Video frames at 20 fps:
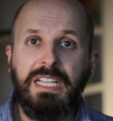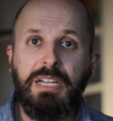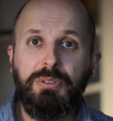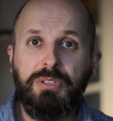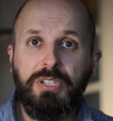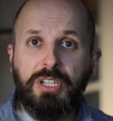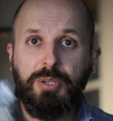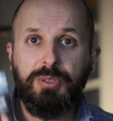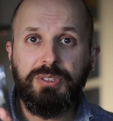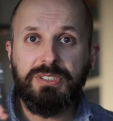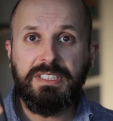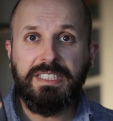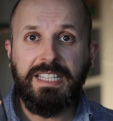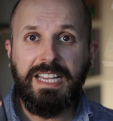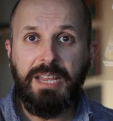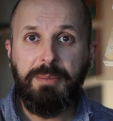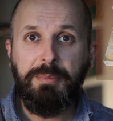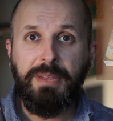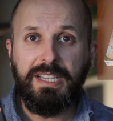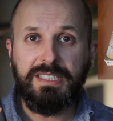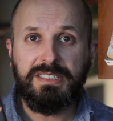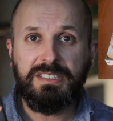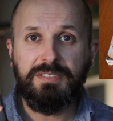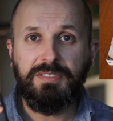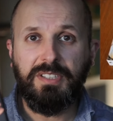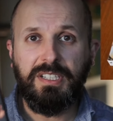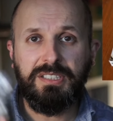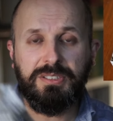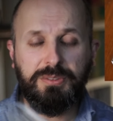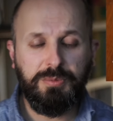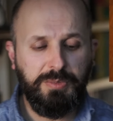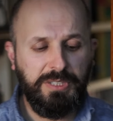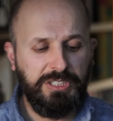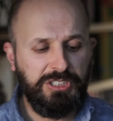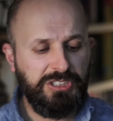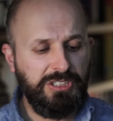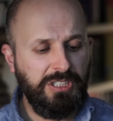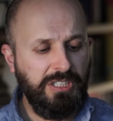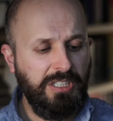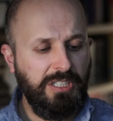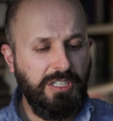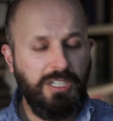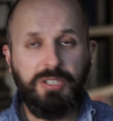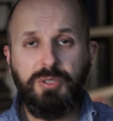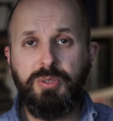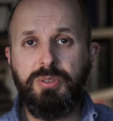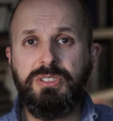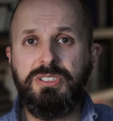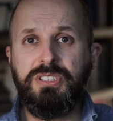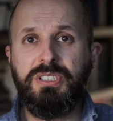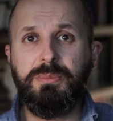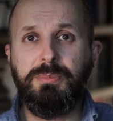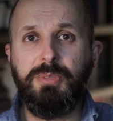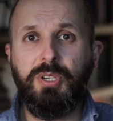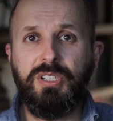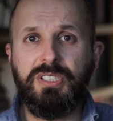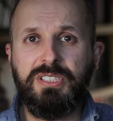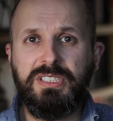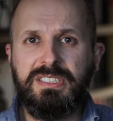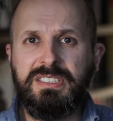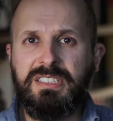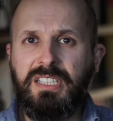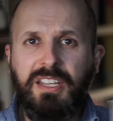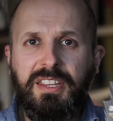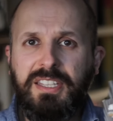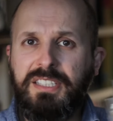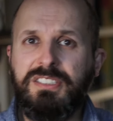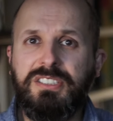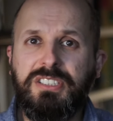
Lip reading: Now I'm going to go on to the AirMAX device, which according to the box has nothing